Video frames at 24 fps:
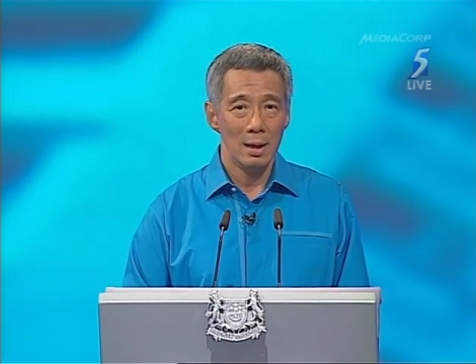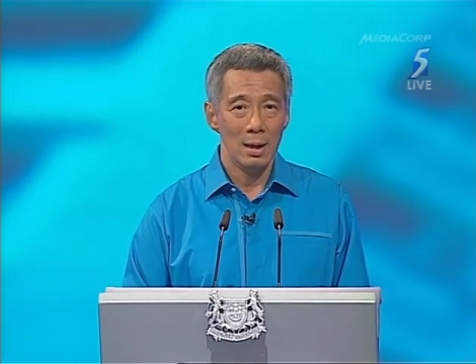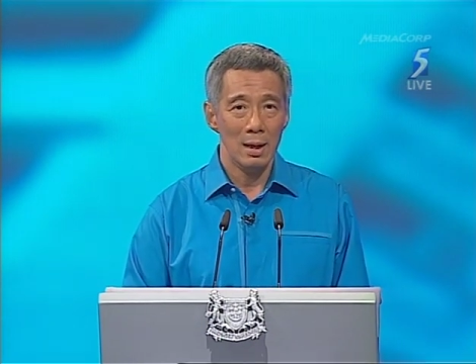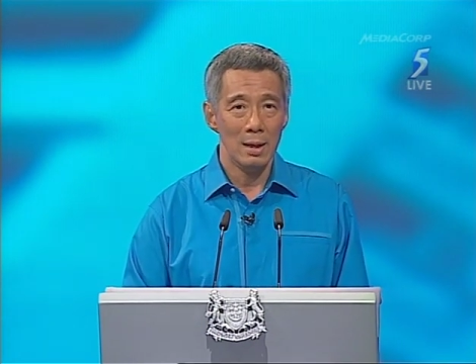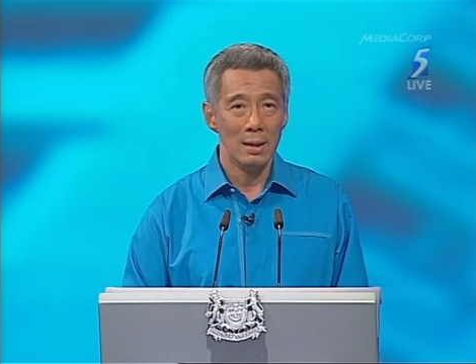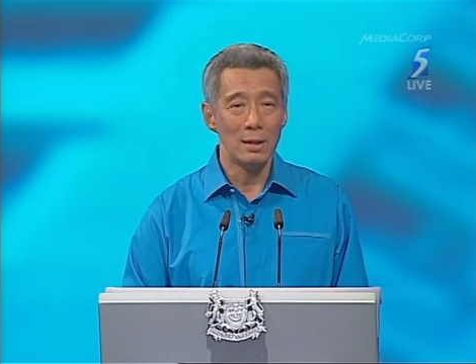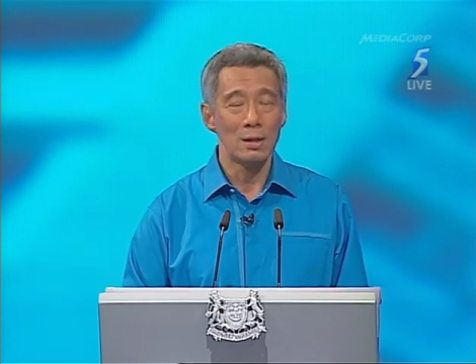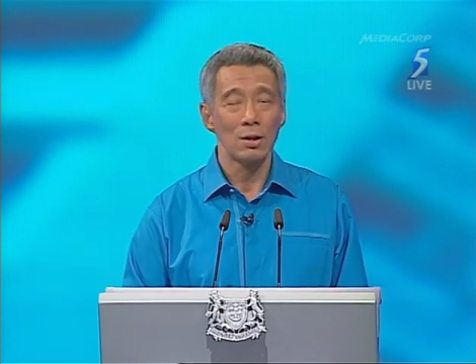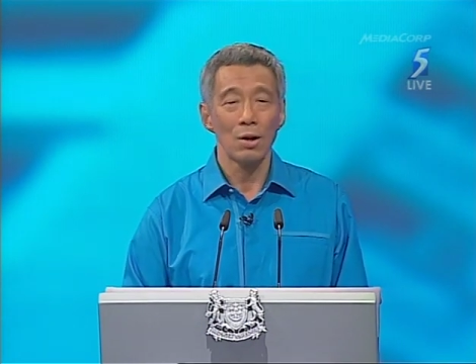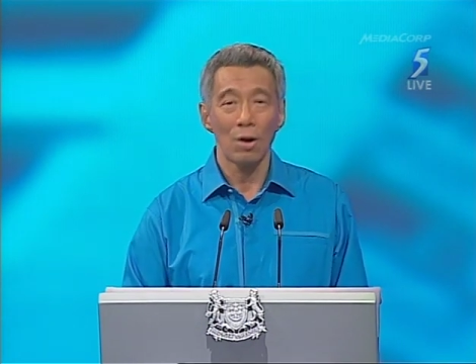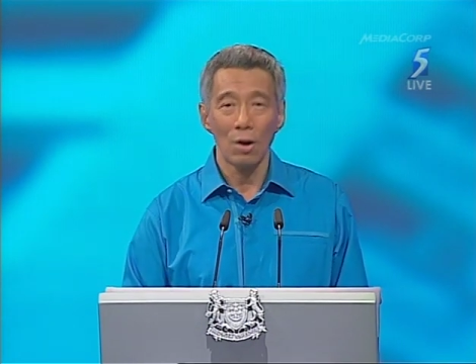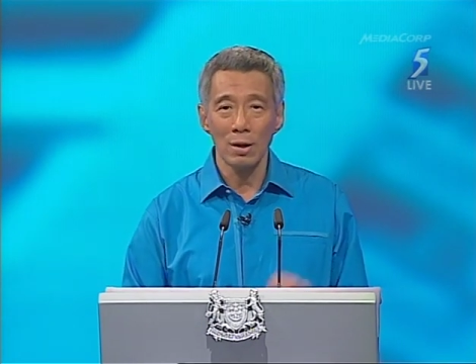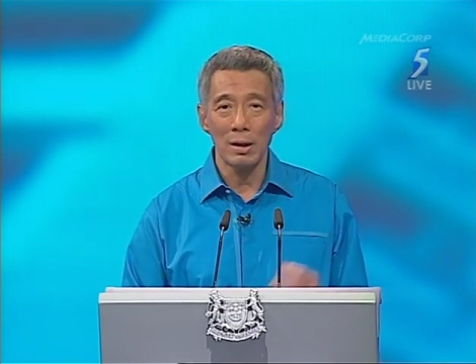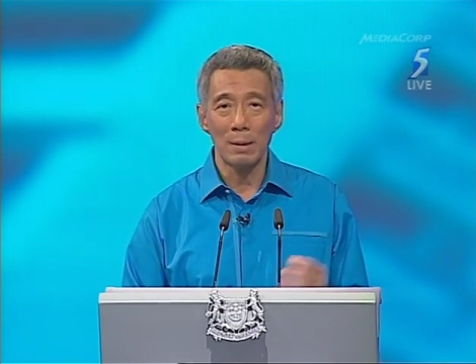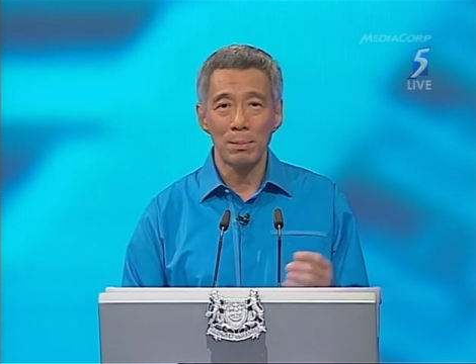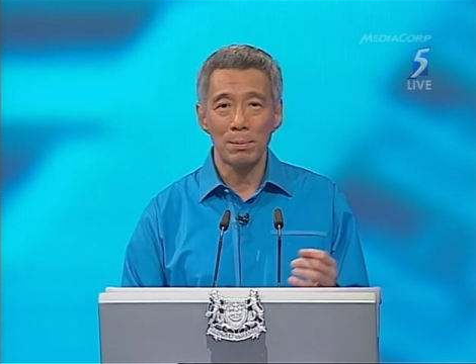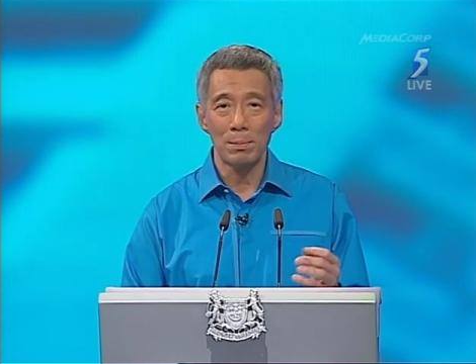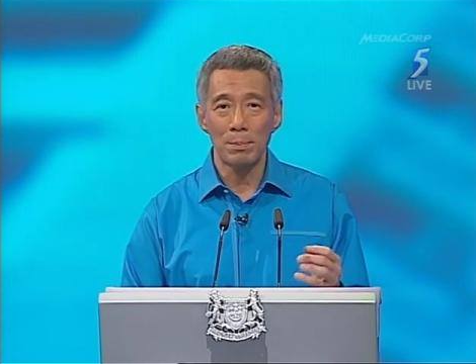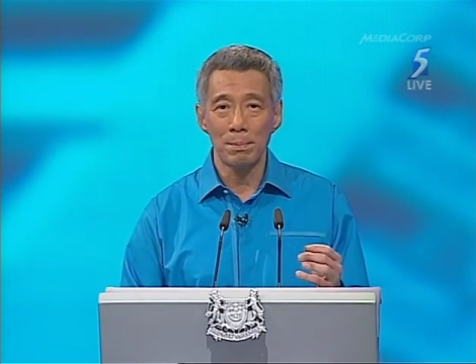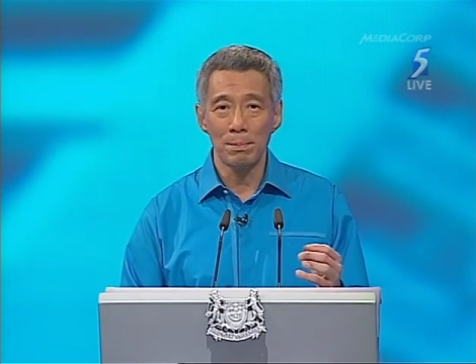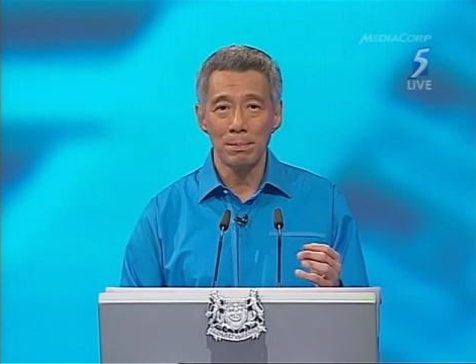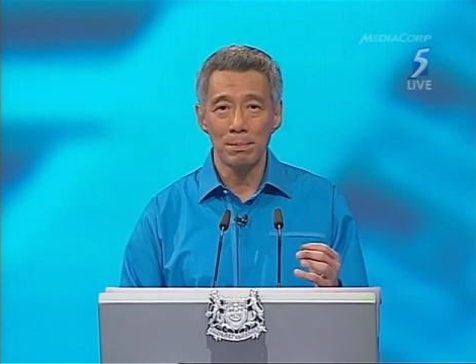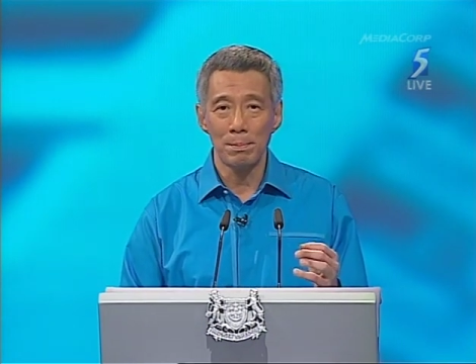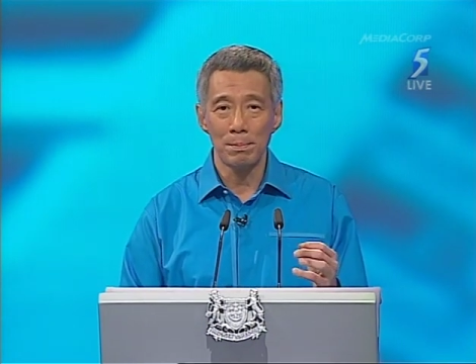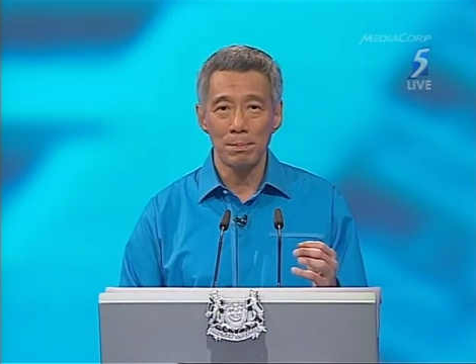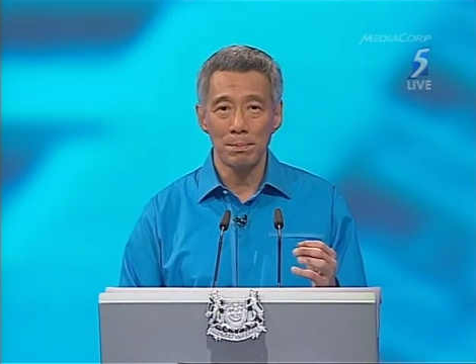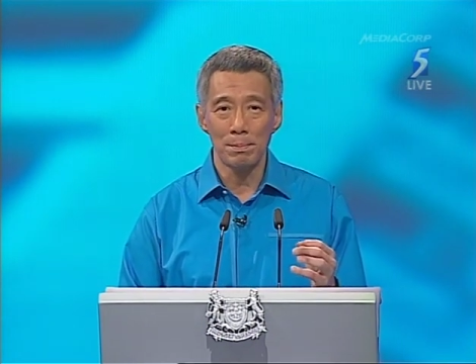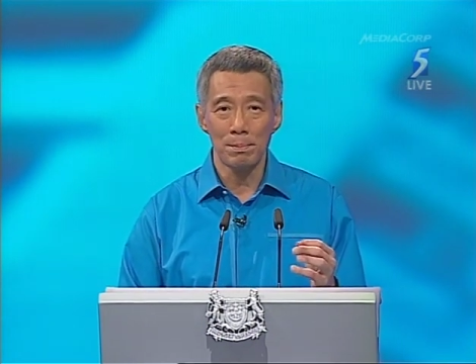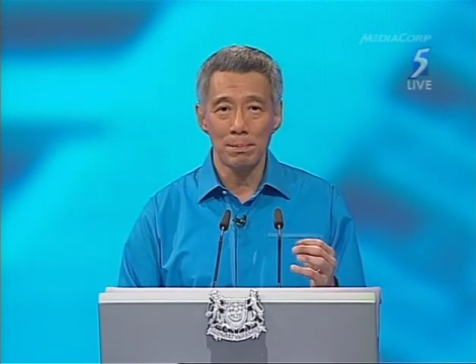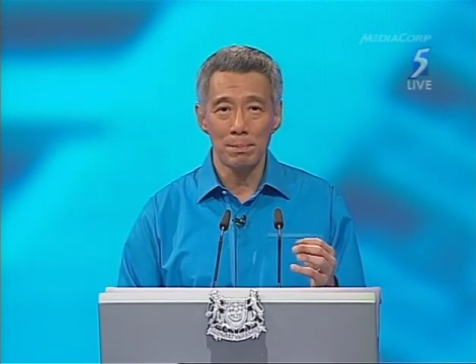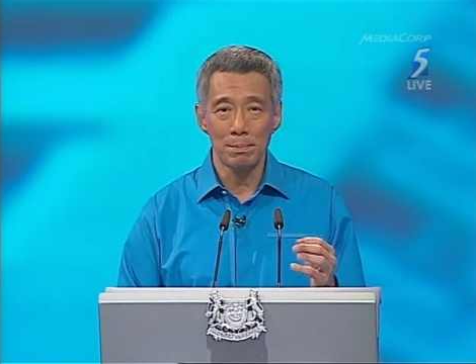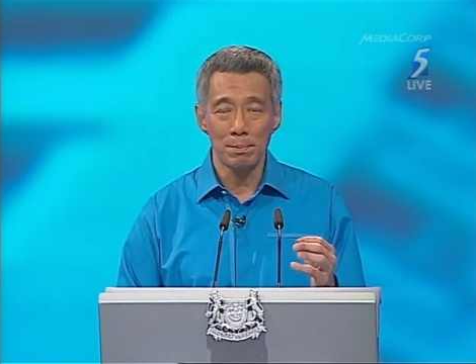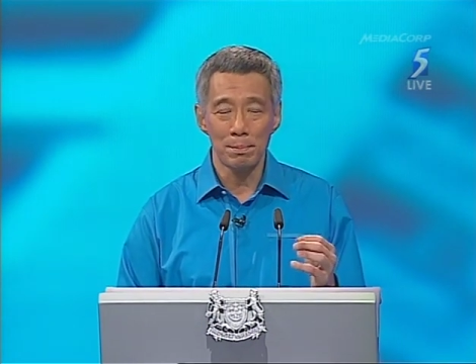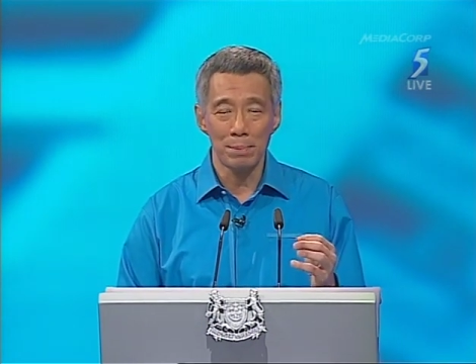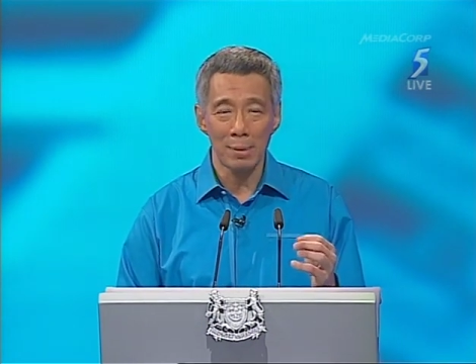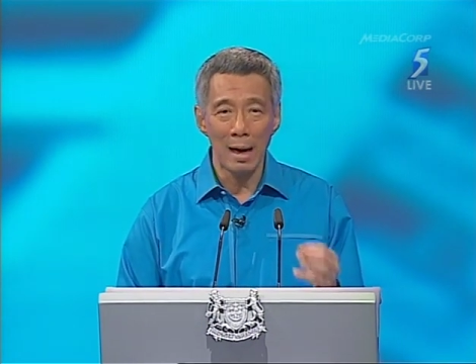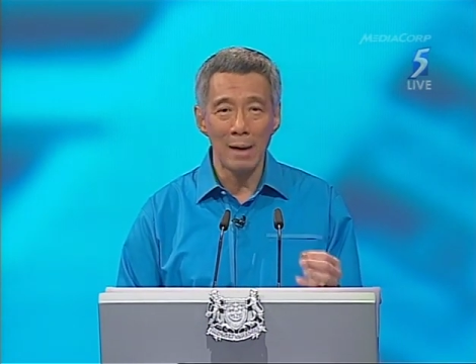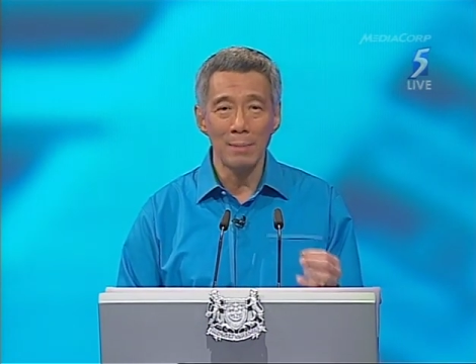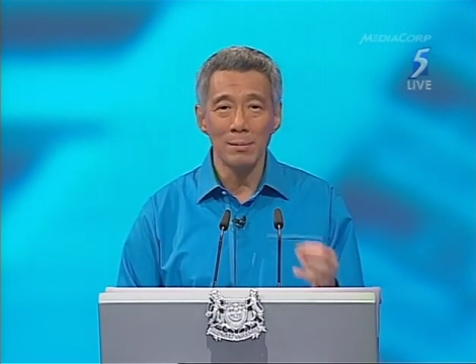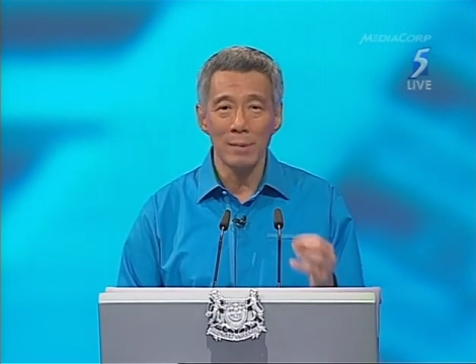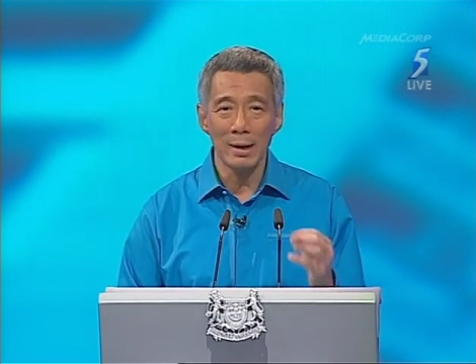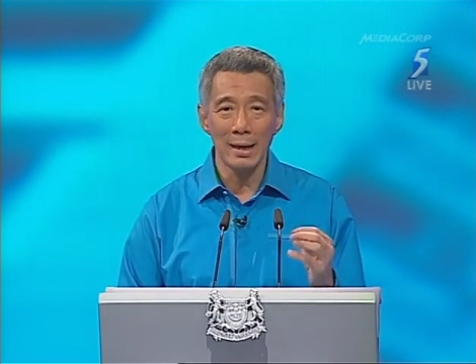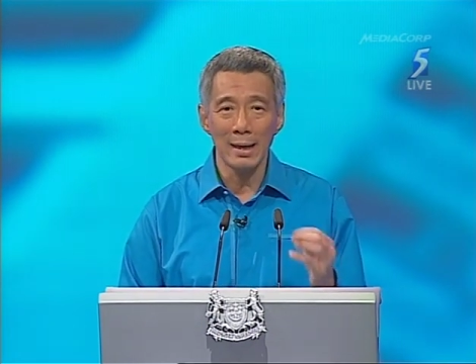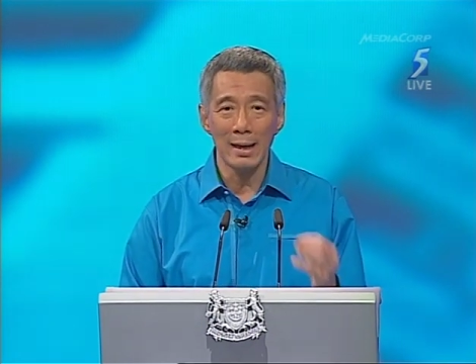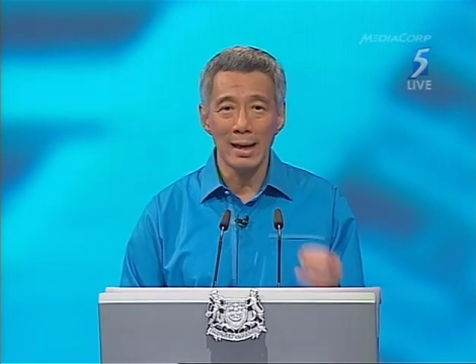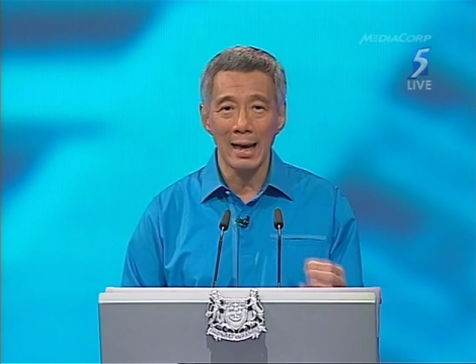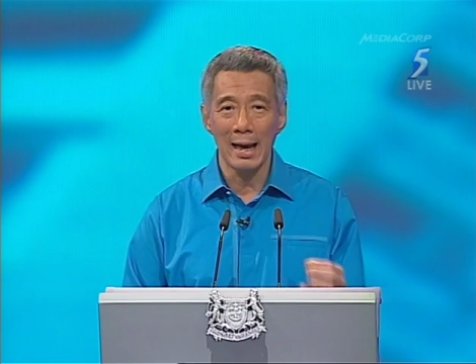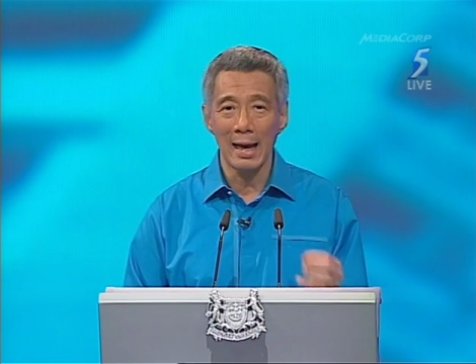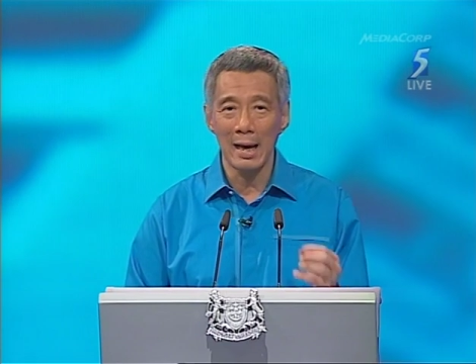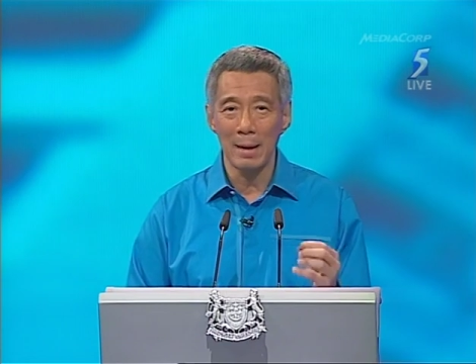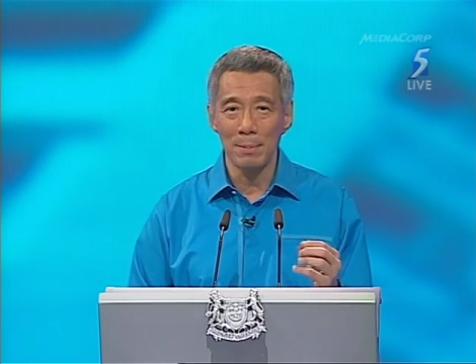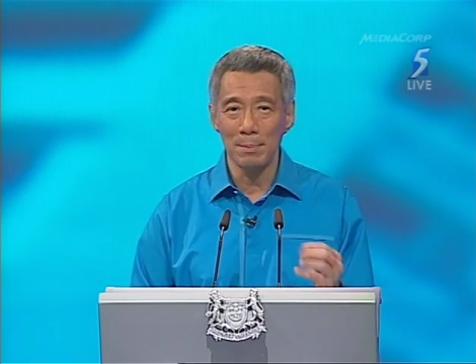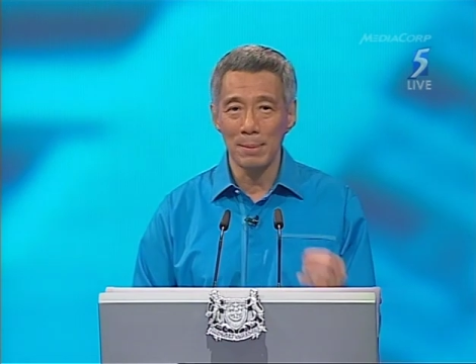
It's called a Primary Care